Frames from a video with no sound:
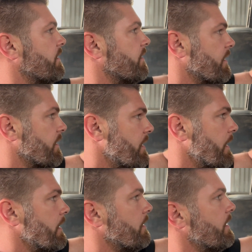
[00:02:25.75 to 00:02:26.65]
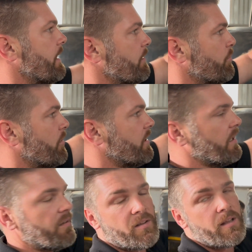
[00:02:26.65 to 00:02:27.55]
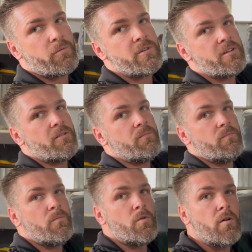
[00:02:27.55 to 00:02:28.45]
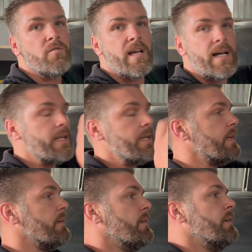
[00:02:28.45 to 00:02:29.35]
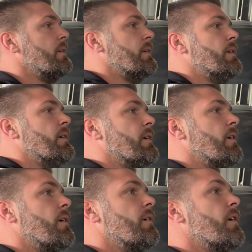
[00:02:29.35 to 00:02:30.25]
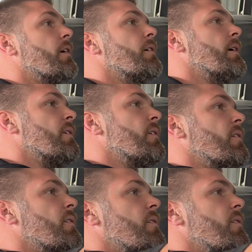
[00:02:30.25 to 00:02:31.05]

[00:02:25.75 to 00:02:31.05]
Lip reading: that cleaning, that end product, so that when she rolls out of here, it's